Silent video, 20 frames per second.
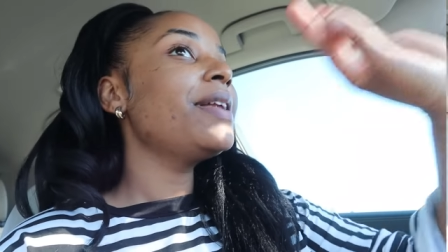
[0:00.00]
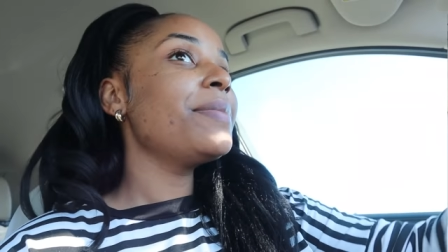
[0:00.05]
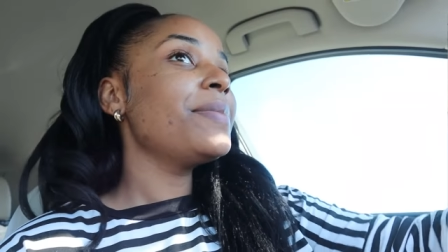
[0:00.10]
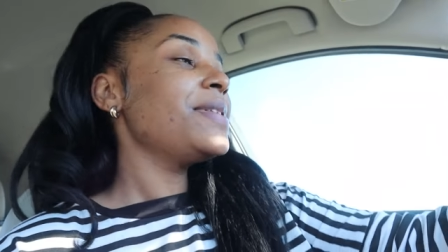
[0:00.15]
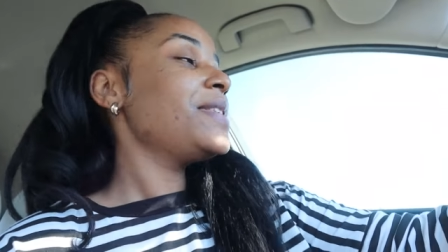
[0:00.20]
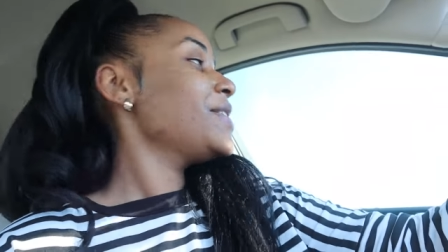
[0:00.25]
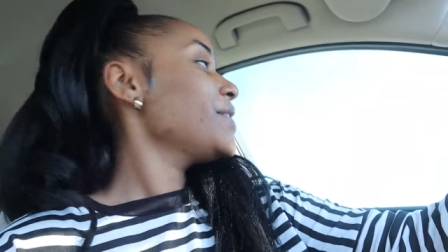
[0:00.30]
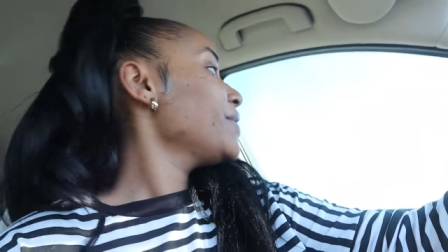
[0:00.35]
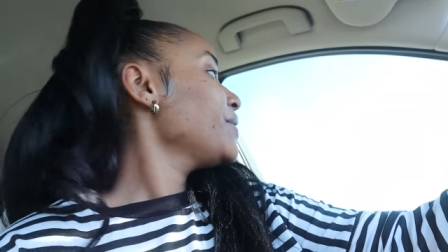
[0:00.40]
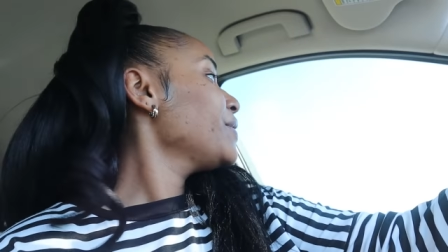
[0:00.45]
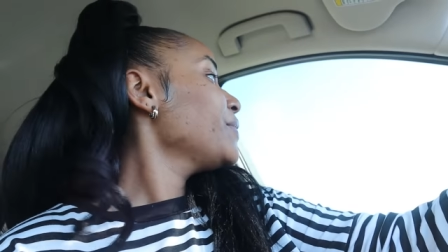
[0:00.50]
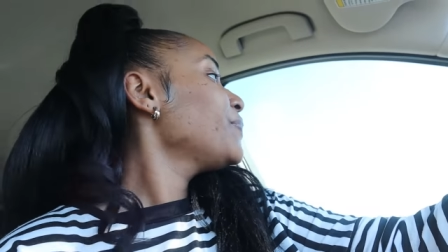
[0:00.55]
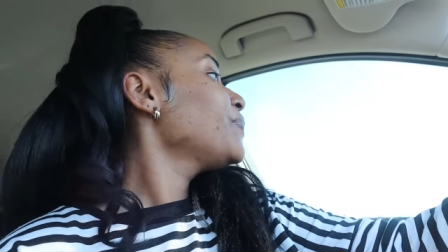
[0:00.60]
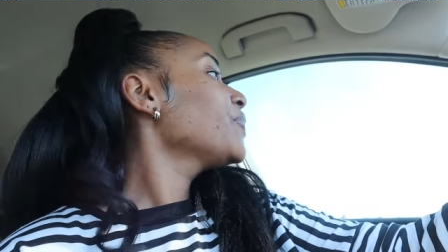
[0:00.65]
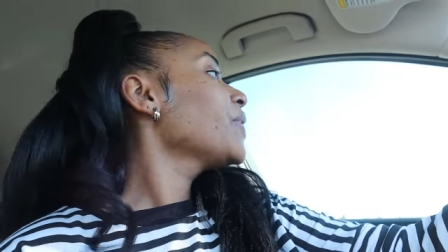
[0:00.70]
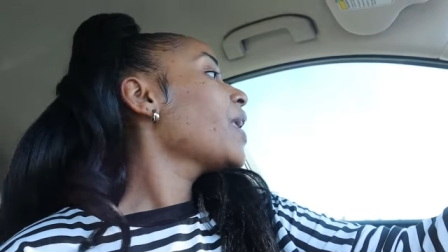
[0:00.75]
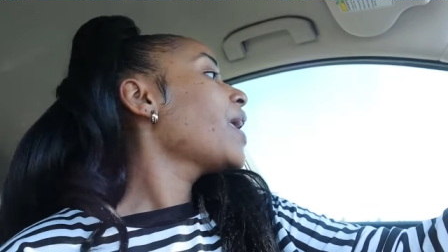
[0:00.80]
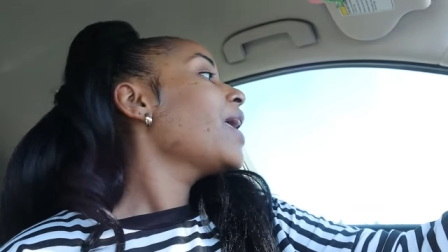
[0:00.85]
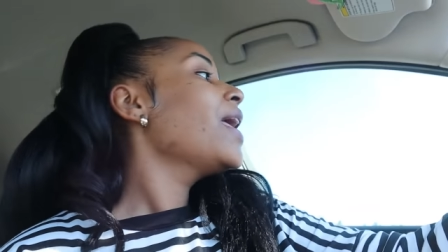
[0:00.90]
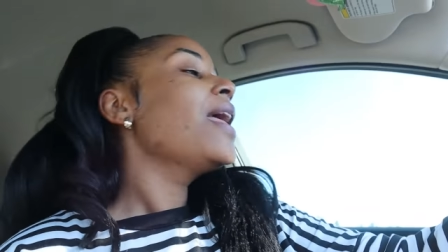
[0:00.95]
let me tell you.
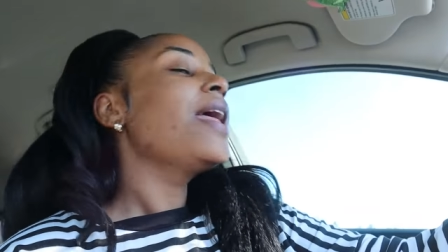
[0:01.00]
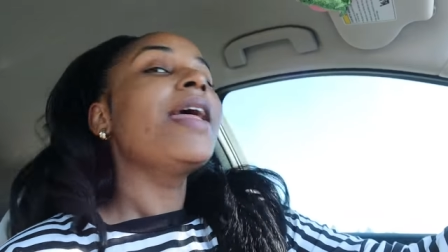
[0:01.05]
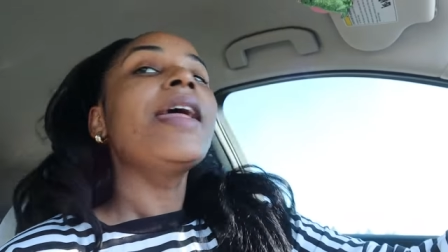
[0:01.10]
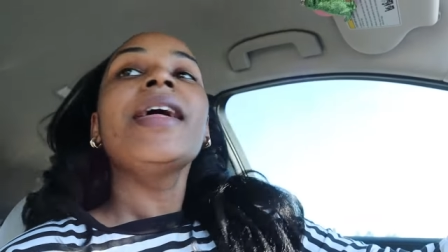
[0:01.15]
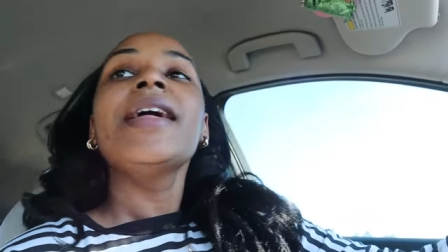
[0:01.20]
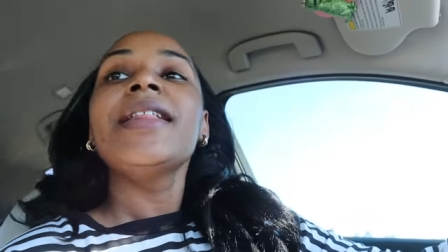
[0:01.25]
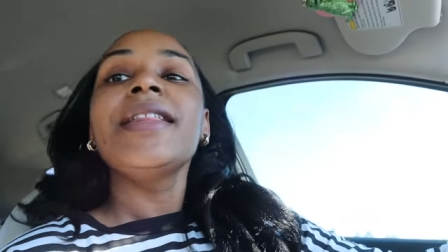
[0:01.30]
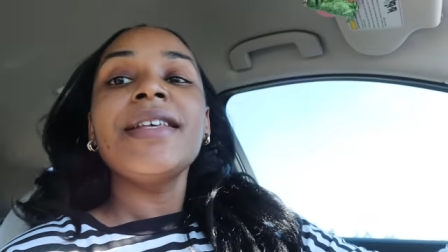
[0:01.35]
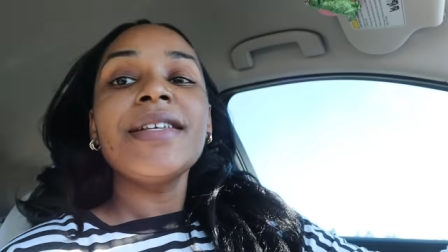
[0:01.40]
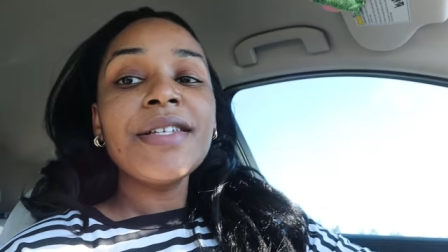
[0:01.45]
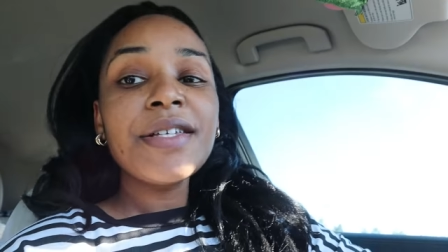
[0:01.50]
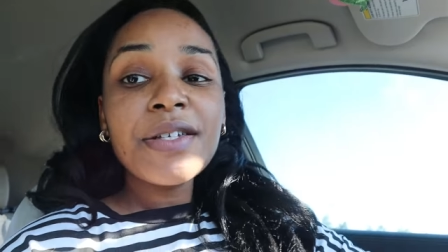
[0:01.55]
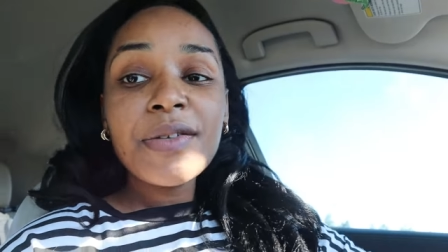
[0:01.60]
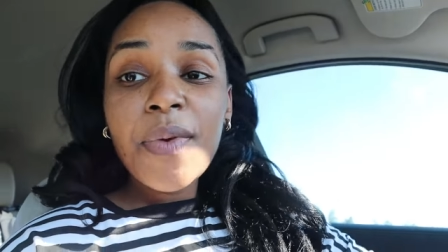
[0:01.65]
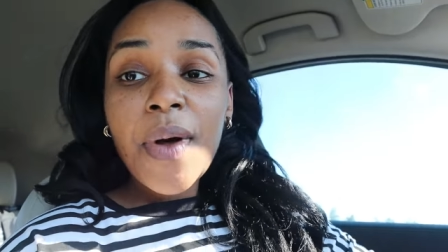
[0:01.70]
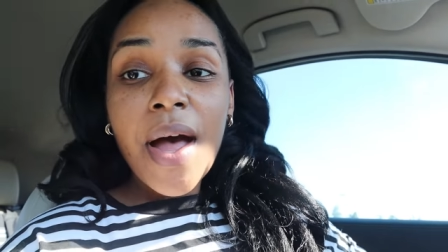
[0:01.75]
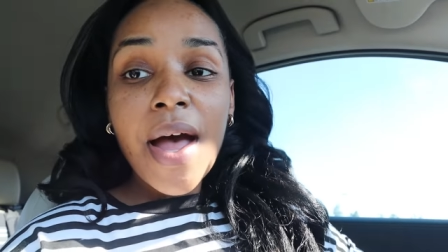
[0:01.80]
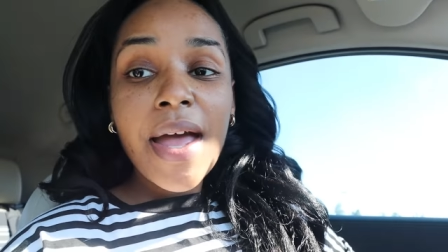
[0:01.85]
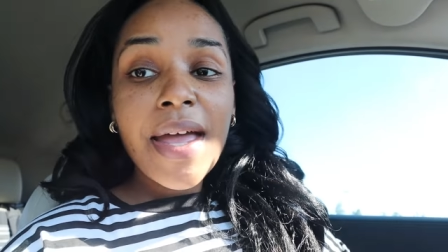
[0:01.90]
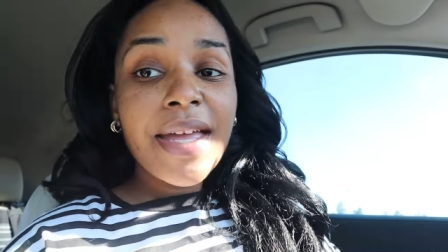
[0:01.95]
This is
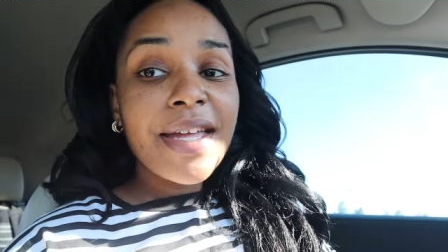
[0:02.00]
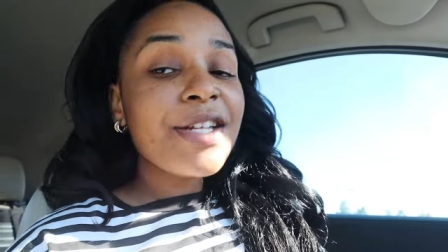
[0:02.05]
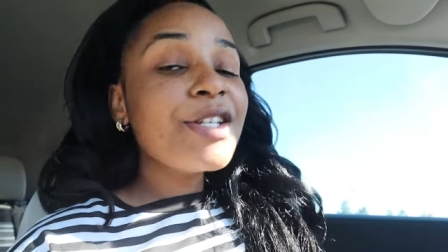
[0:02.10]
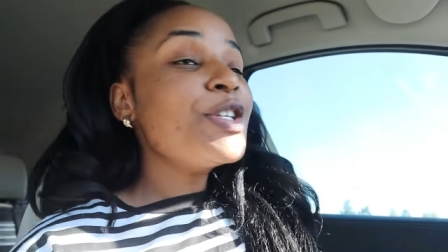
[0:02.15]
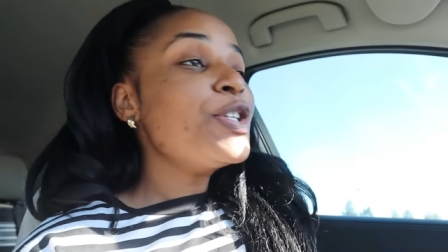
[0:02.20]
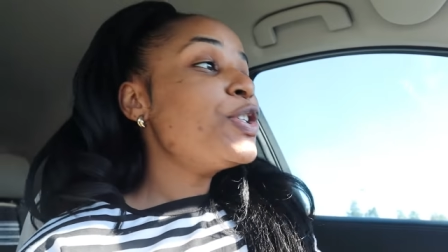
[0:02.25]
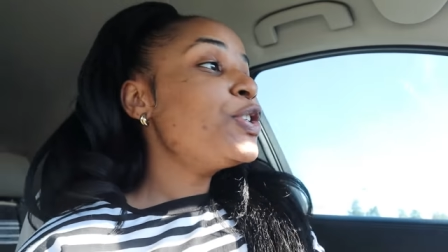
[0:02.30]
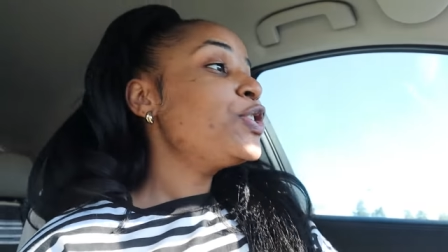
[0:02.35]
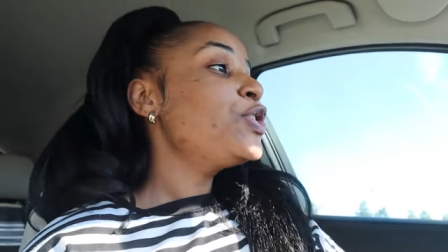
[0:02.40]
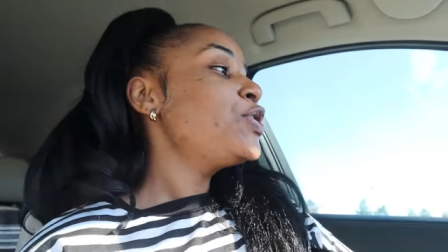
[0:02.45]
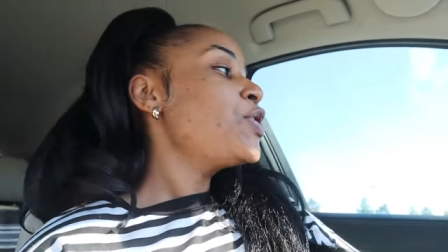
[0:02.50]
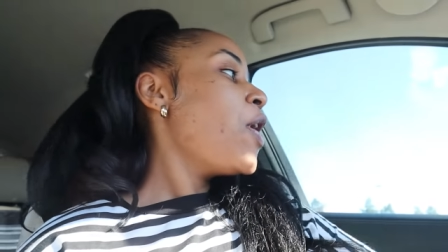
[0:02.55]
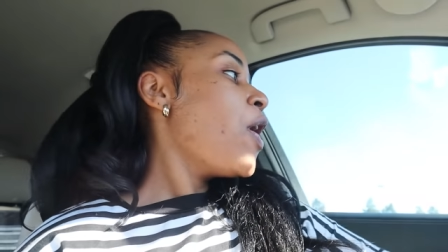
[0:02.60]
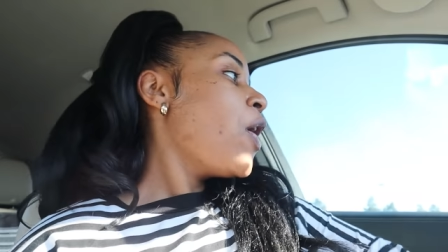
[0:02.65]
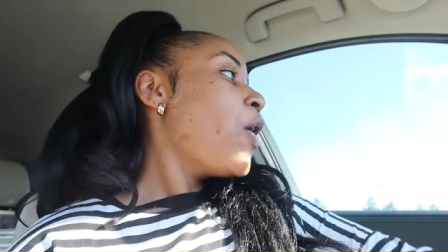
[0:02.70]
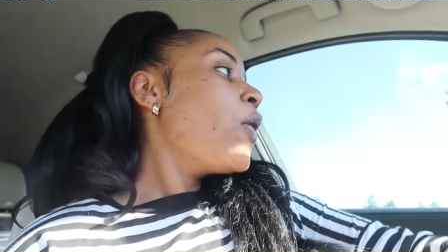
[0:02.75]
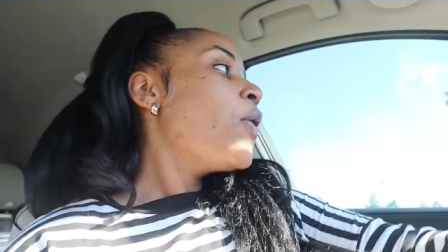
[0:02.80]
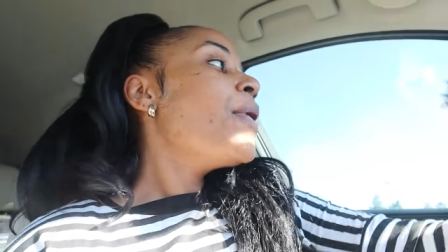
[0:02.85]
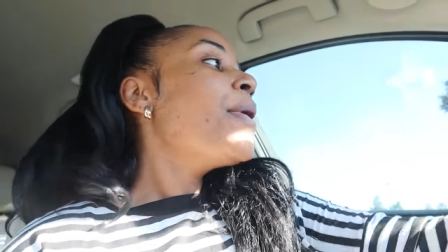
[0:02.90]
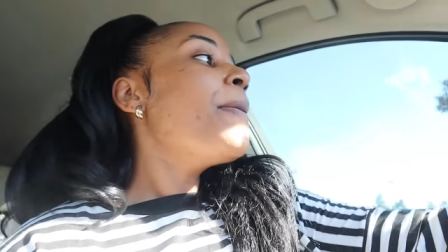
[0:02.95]
why it is
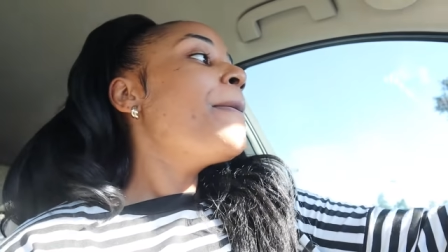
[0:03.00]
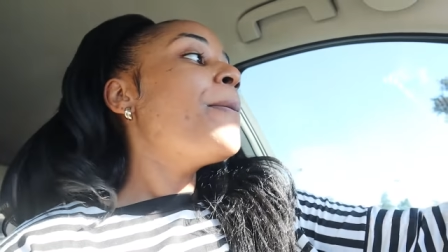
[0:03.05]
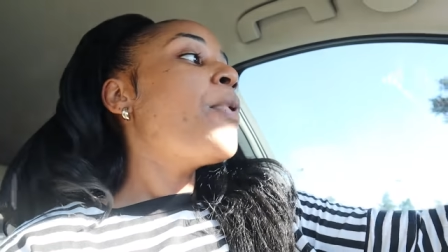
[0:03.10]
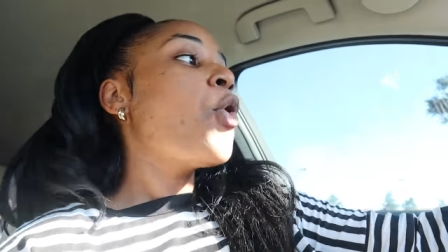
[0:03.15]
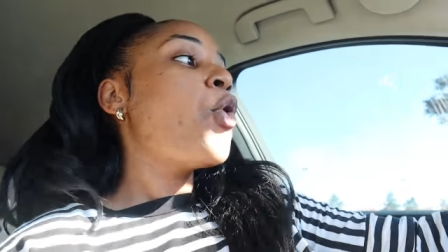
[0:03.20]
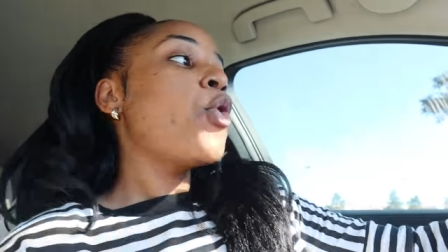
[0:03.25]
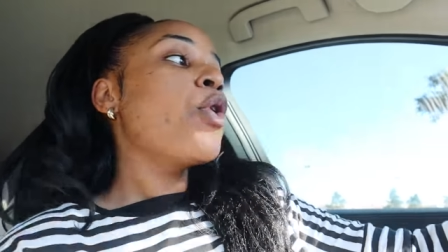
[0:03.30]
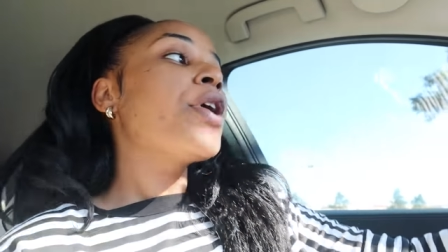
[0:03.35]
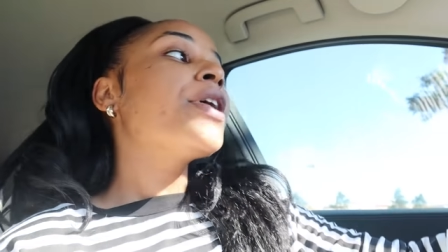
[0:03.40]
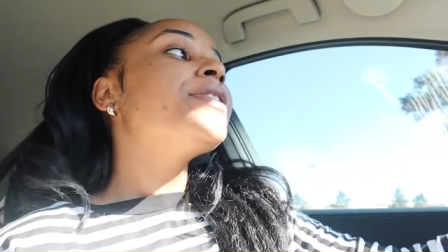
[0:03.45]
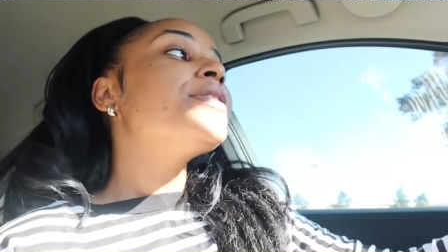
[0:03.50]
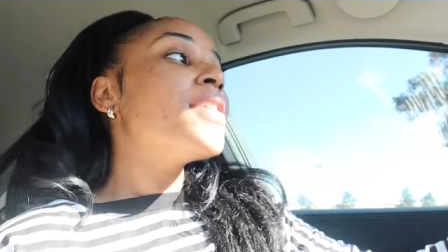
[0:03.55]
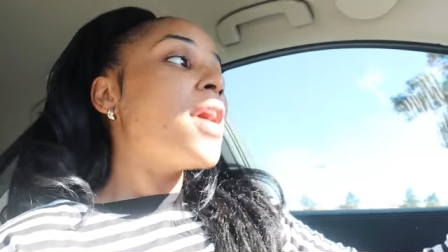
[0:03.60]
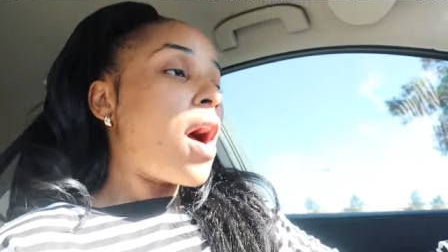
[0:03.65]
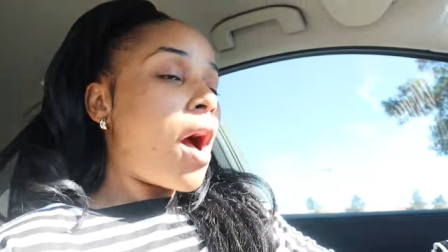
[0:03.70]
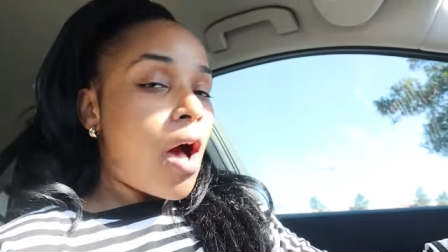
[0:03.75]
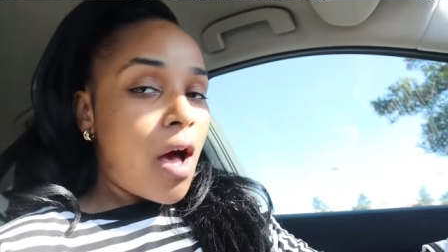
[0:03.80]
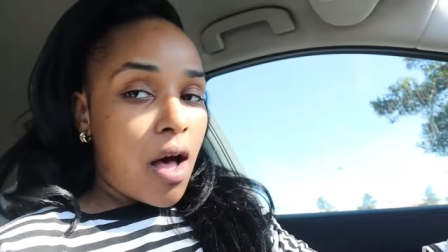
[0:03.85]
so important